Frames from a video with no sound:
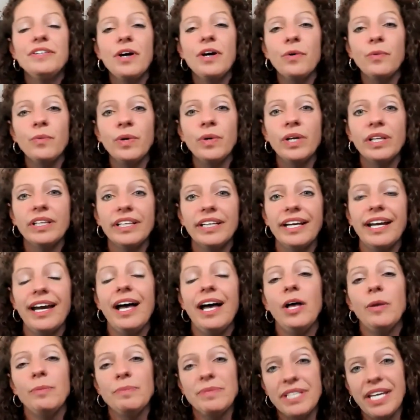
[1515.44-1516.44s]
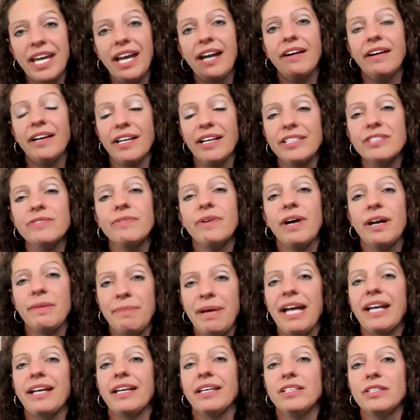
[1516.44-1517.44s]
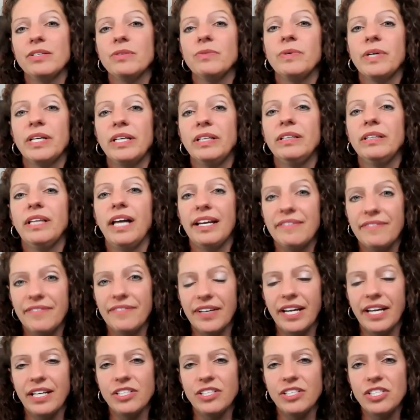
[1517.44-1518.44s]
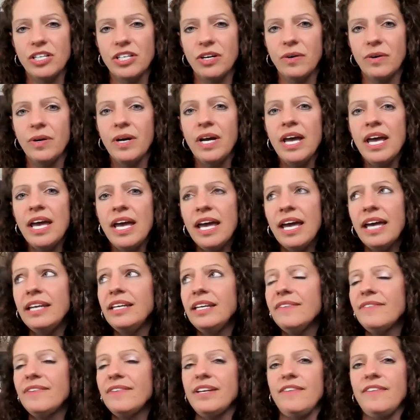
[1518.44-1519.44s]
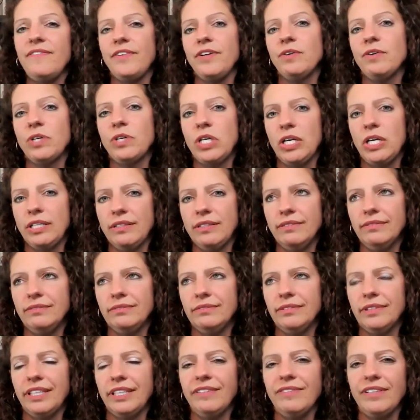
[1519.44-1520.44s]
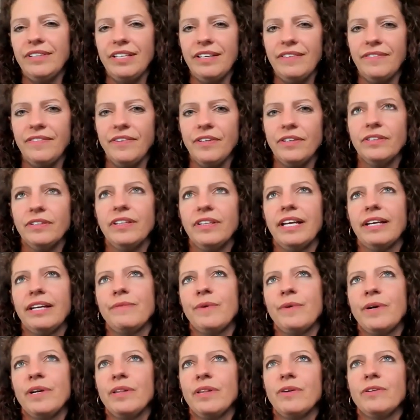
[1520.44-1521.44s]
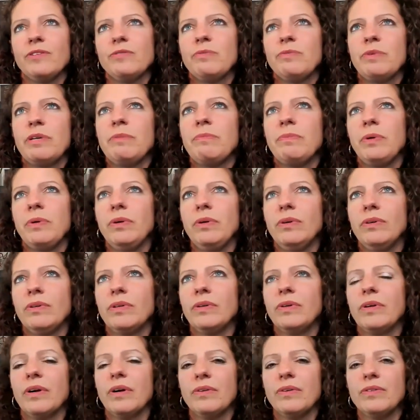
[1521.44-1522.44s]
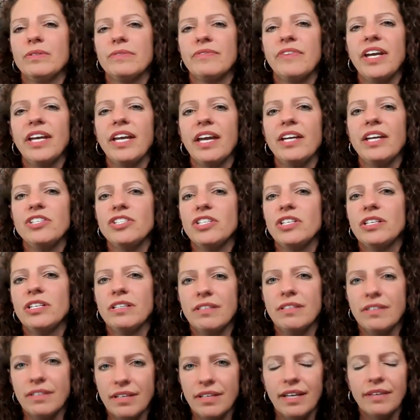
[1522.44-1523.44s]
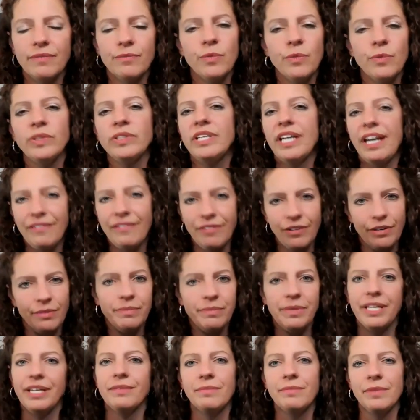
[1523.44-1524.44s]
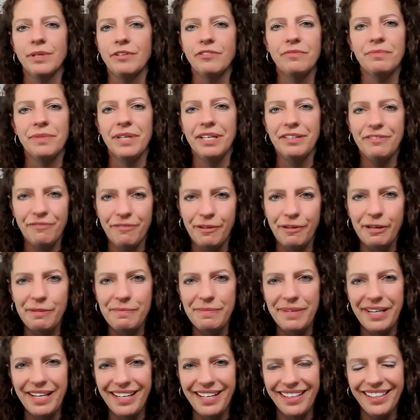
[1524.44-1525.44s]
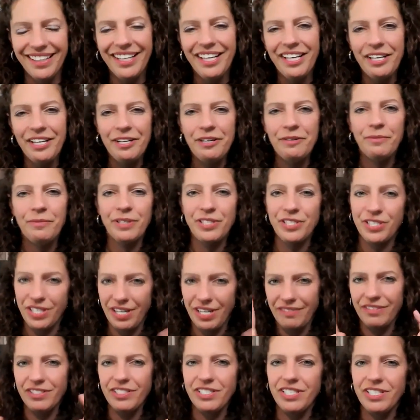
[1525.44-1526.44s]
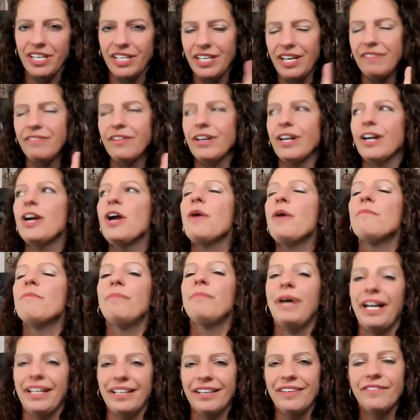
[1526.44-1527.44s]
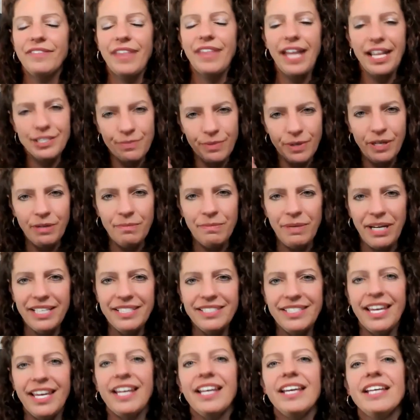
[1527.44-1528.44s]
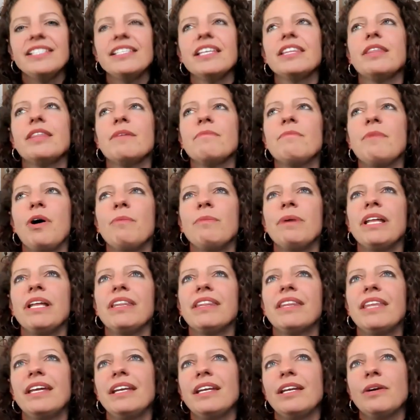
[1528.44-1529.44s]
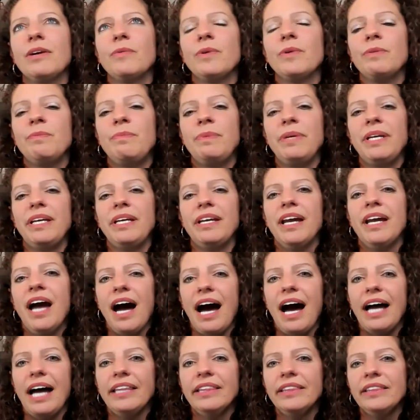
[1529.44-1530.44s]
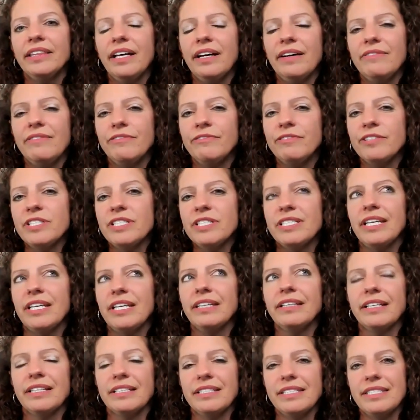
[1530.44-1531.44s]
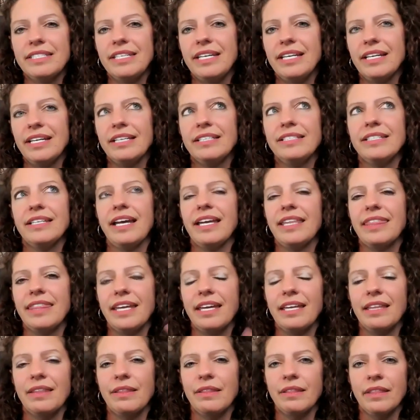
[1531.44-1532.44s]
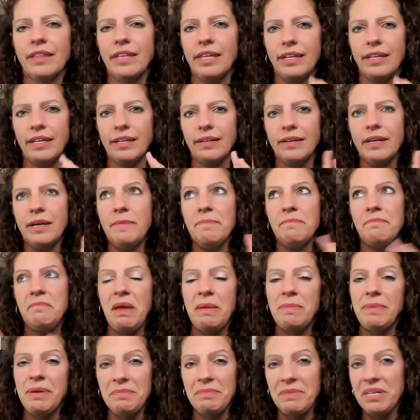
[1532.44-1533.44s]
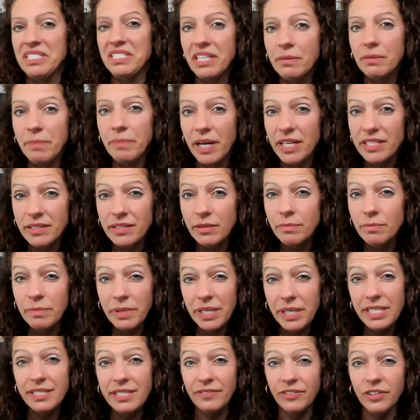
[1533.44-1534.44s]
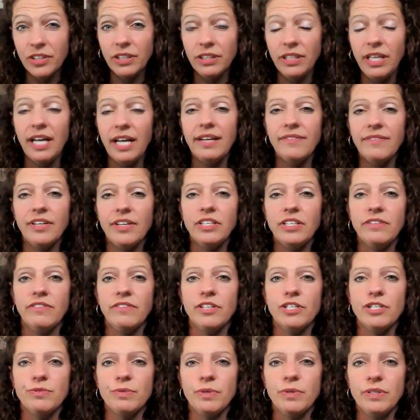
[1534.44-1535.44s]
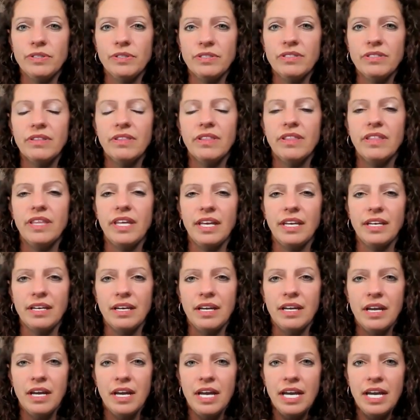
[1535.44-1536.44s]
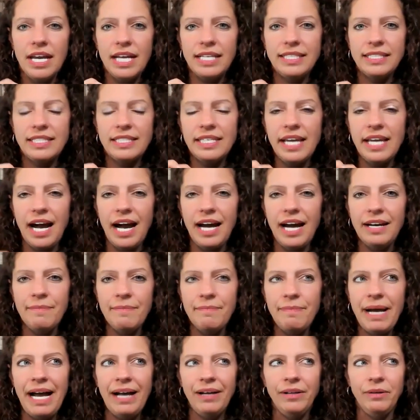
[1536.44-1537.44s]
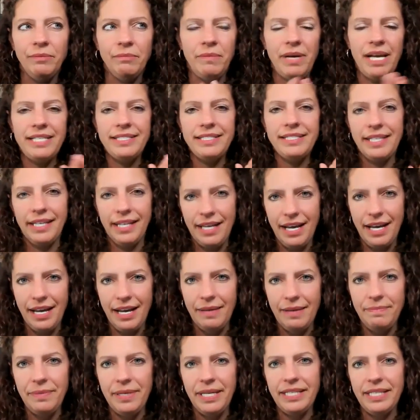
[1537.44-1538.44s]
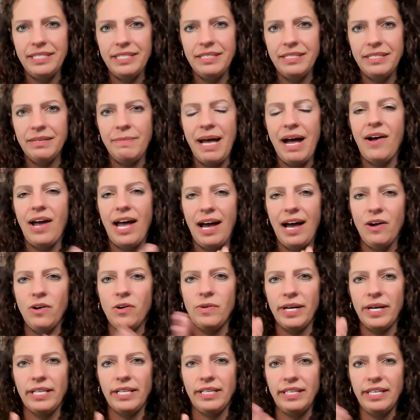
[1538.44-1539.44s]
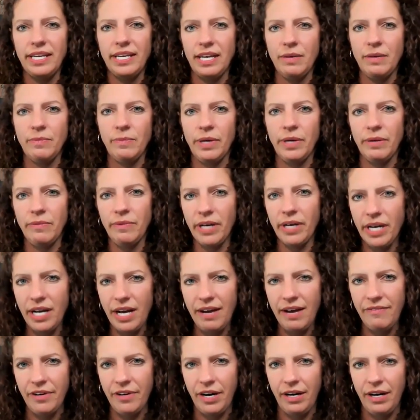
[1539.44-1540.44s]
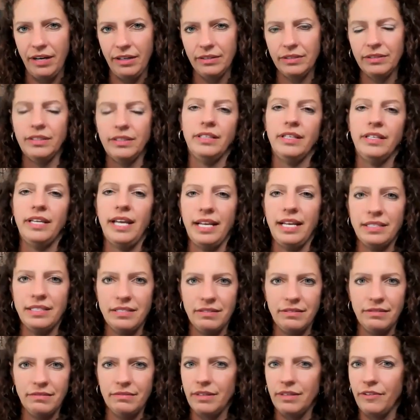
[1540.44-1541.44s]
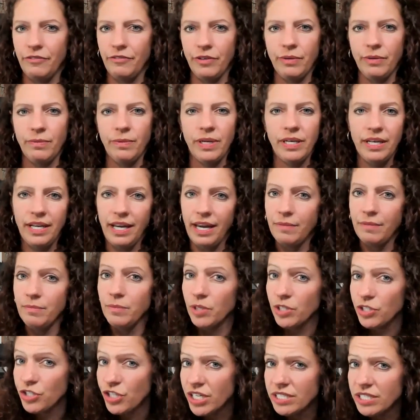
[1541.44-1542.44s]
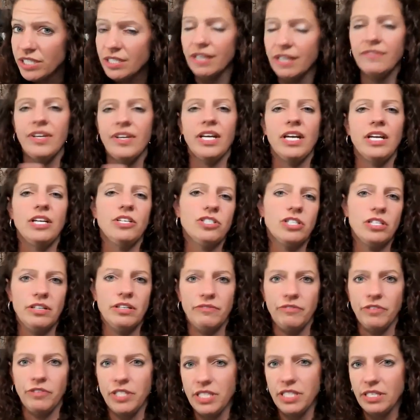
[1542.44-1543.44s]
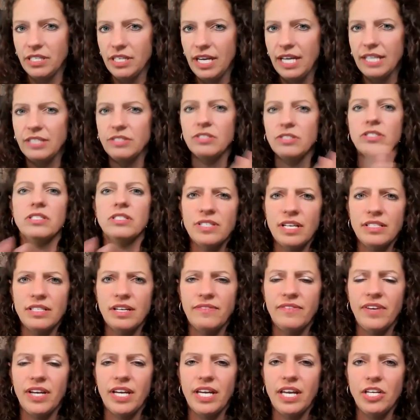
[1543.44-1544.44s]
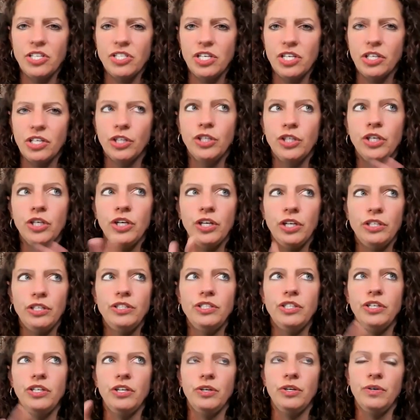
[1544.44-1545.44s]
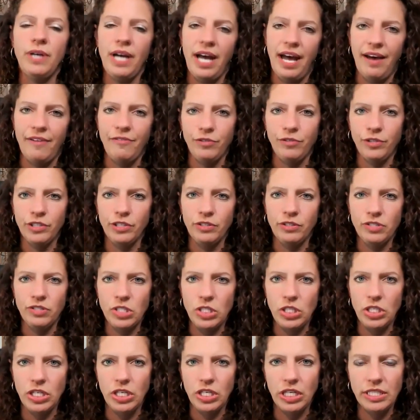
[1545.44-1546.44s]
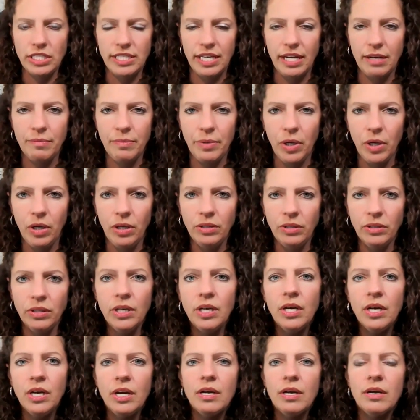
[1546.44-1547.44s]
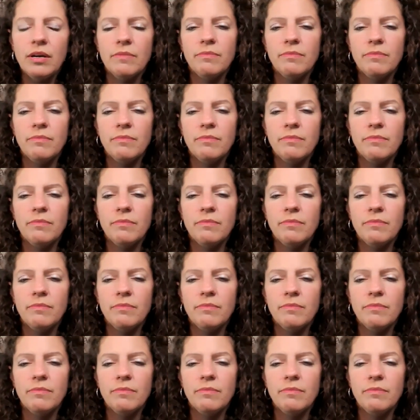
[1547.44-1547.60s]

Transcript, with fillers: you know, really helps carry us right back into real life again, too. And even if you couldn't, even if you're like one of those people who goes, vacation will never mean movement for me, which never say never. But if that's where your mindset is at the moment, then it would be I love resiliency as I think the maybe missing puzzle piece for a lot of individuals that it's not about messing up. It's about how quickly can we recover. And that's if we went and had more drinks on vacation, if we didn't exercise on vacation, could you have, we'll use your example,